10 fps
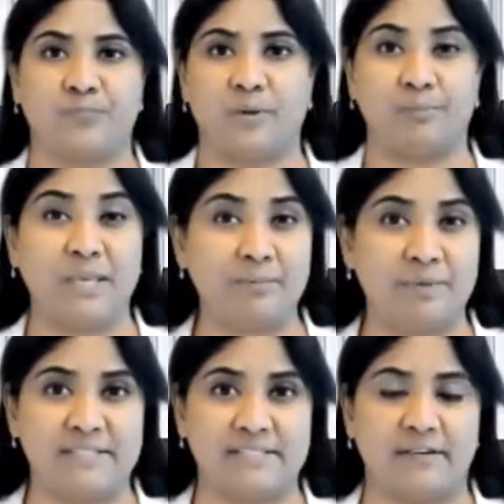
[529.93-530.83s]

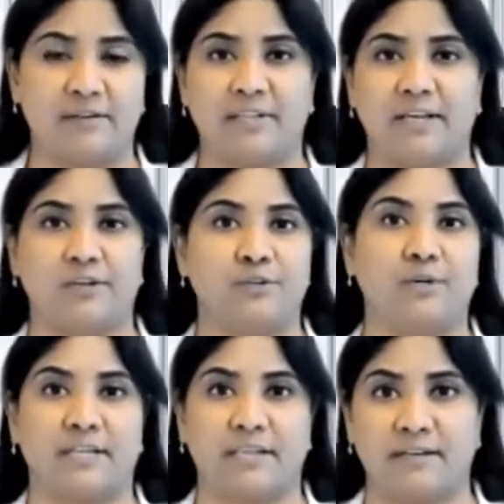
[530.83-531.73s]
payments that are there, you
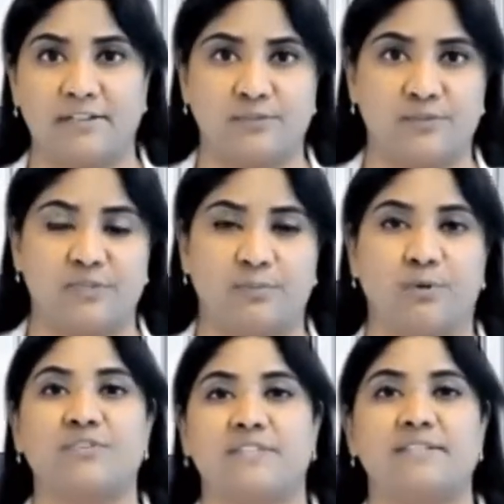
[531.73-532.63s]
recognize those
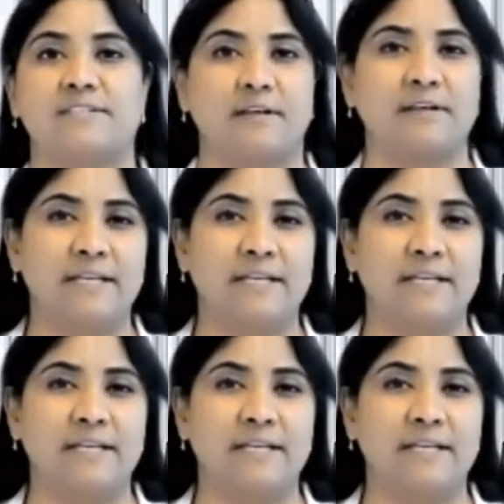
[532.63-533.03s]
deposits.